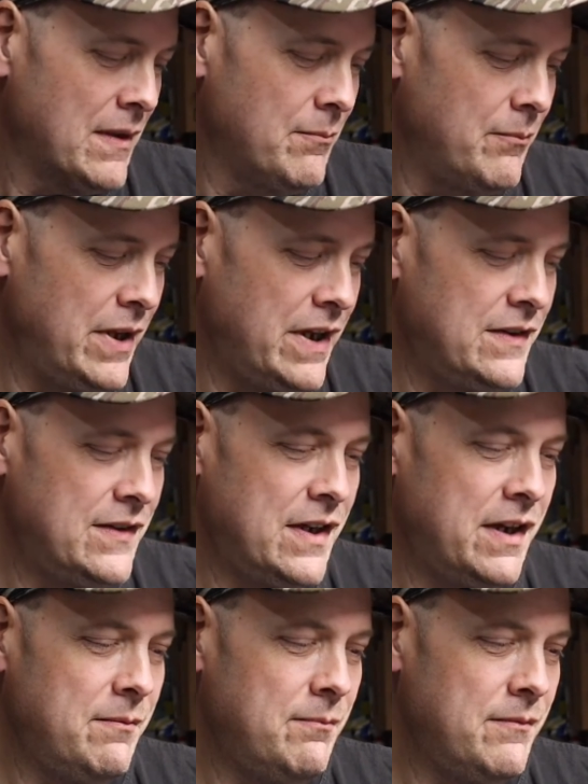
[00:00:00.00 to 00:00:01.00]
But
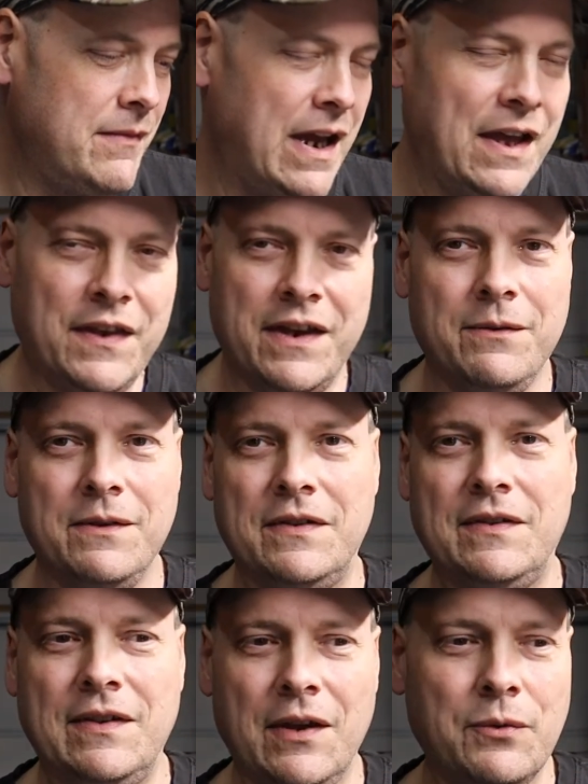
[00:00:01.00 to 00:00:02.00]
I thought it was
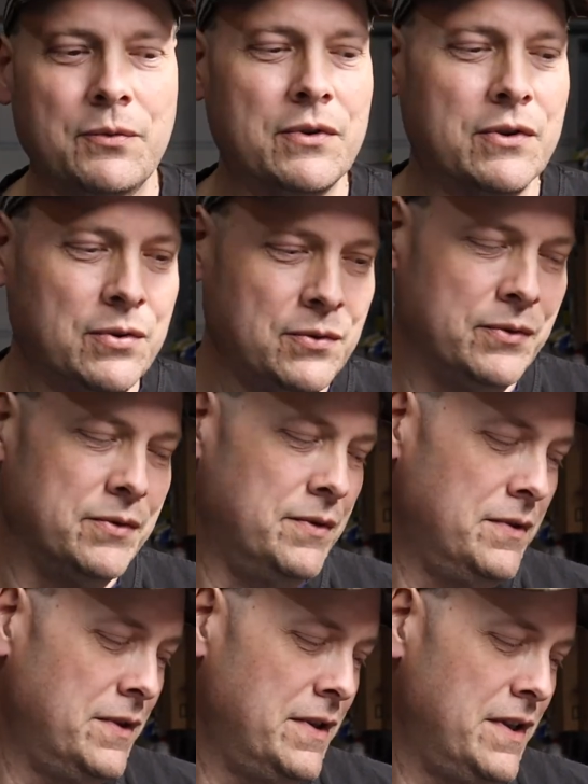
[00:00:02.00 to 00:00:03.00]
so
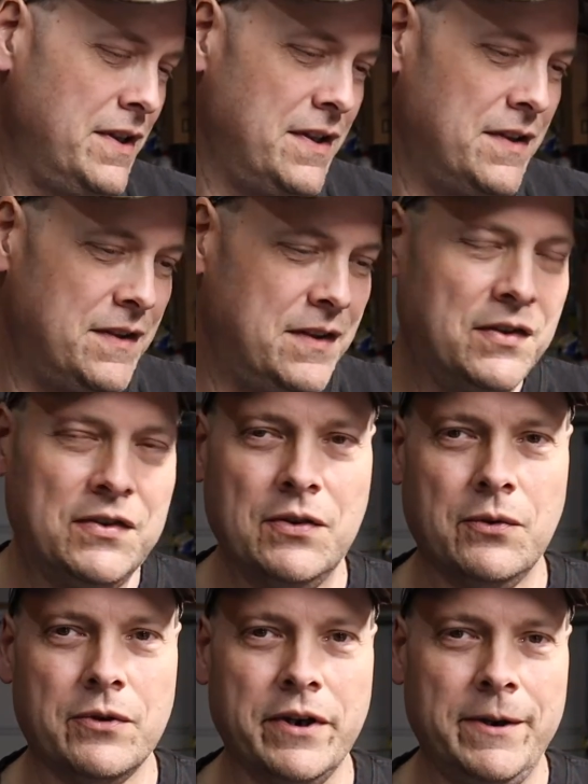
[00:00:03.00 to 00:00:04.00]
cool, the
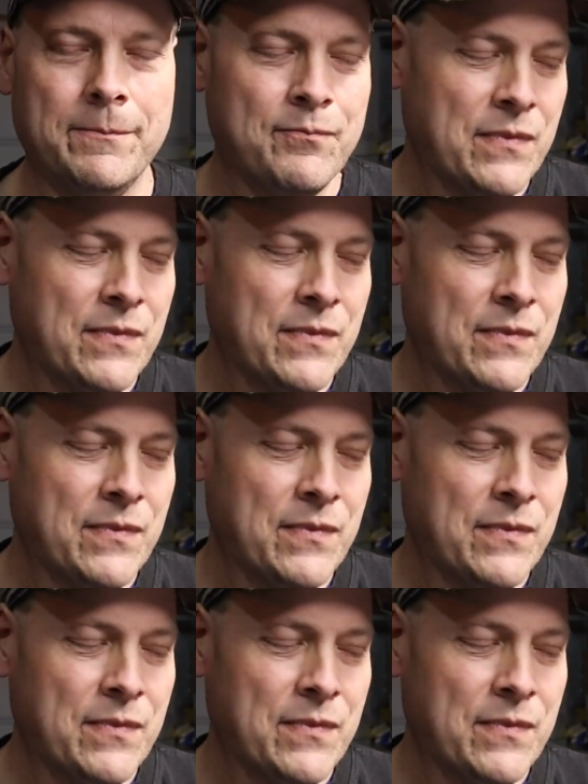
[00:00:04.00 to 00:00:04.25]
story.